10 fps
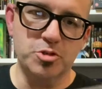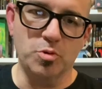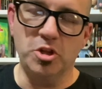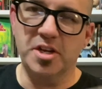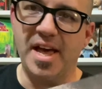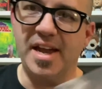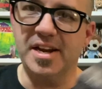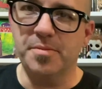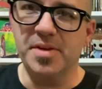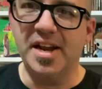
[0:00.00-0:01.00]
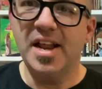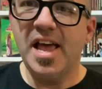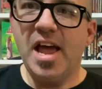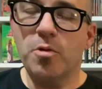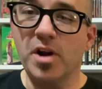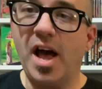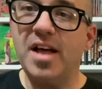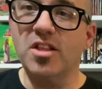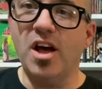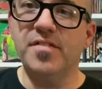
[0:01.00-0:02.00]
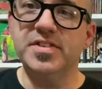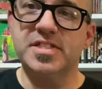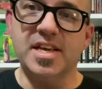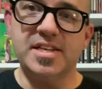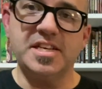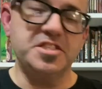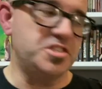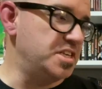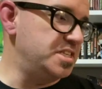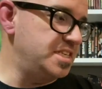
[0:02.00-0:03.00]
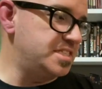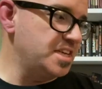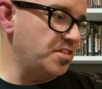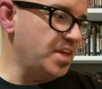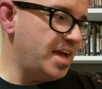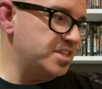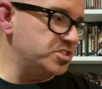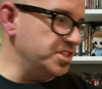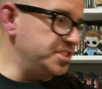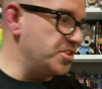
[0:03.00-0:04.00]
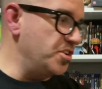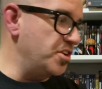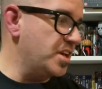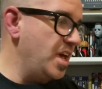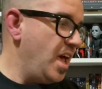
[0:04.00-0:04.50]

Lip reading: we'll look at in a minute. What I love is the attention to detail they actually took